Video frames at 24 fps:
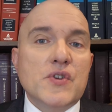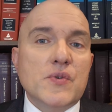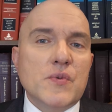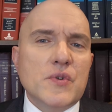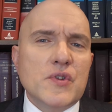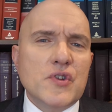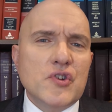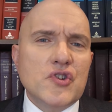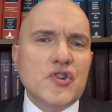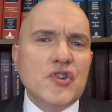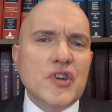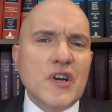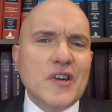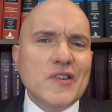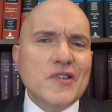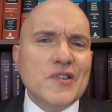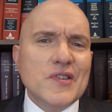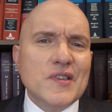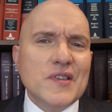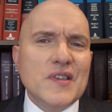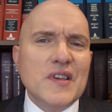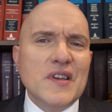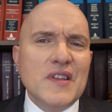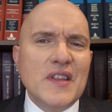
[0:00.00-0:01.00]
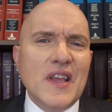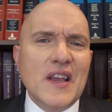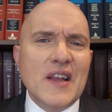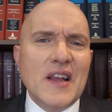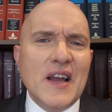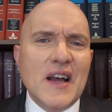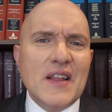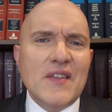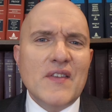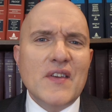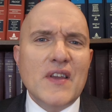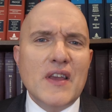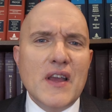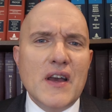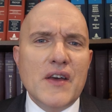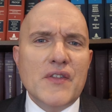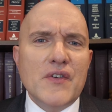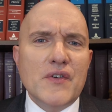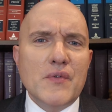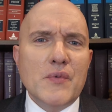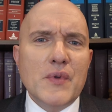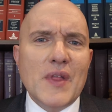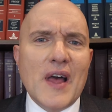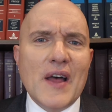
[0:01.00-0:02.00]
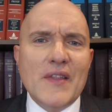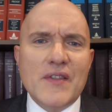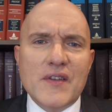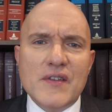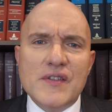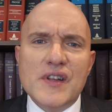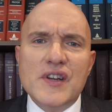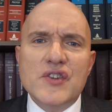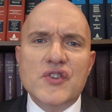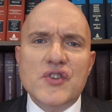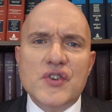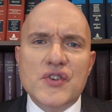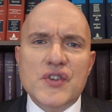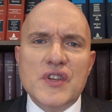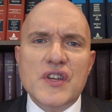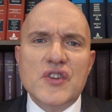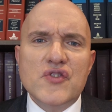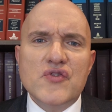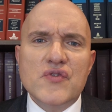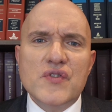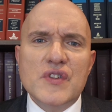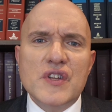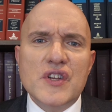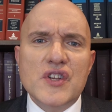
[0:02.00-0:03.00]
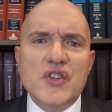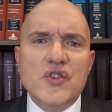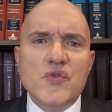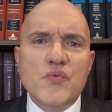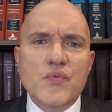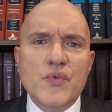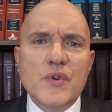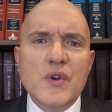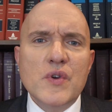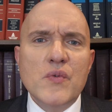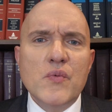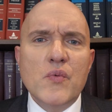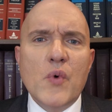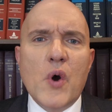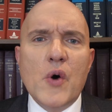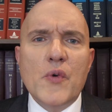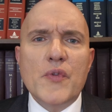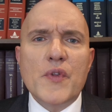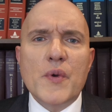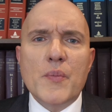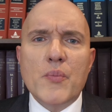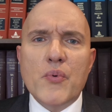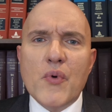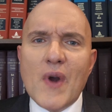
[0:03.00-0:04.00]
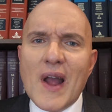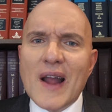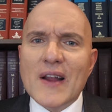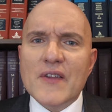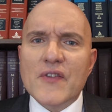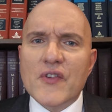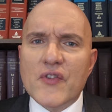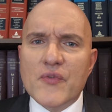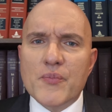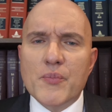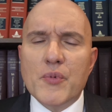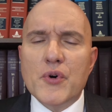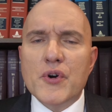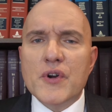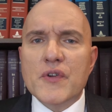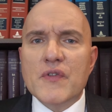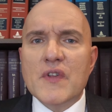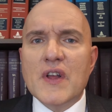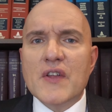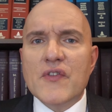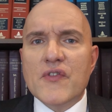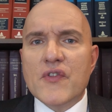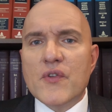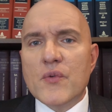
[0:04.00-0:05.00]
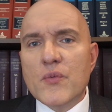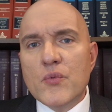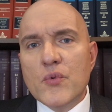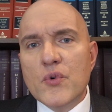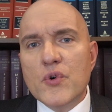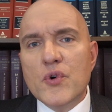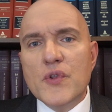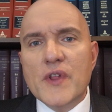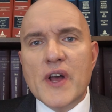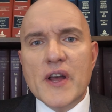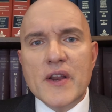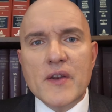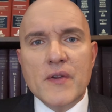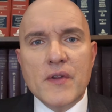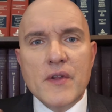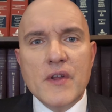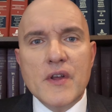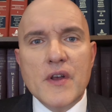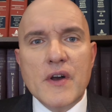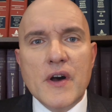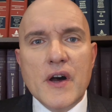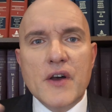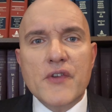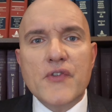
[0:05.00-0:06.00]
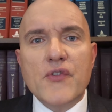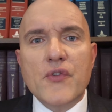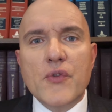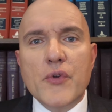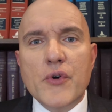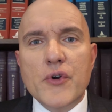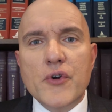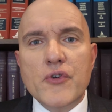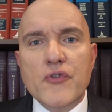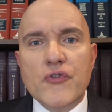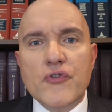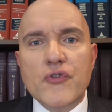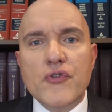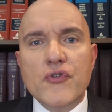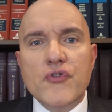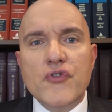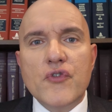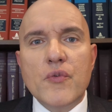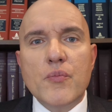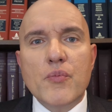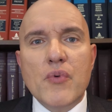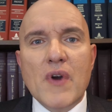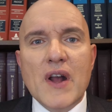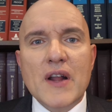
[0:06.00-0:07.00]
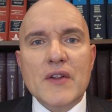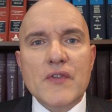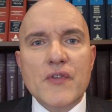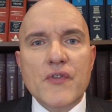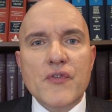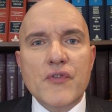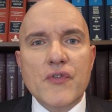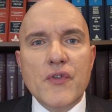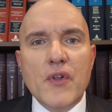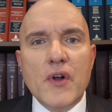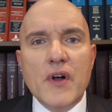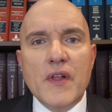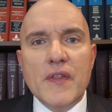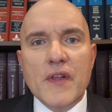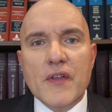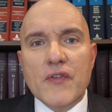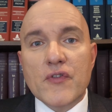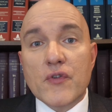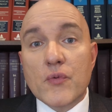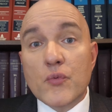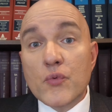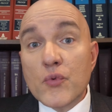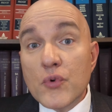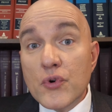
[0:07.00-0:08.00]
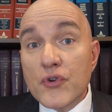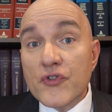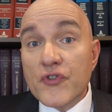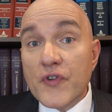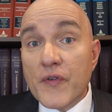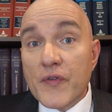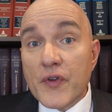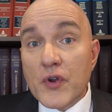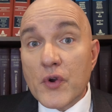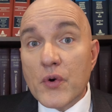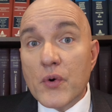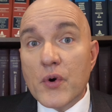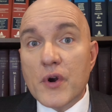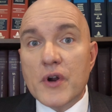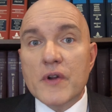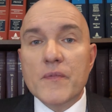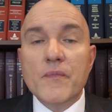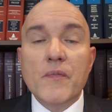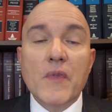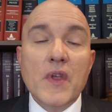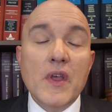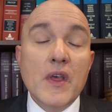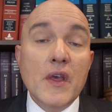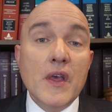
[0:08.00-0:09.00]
So what the judges did, they got together without the legislature, they just rewrote the practice book. That's the rule that us lawyers use to practice law. That's the rules of the court.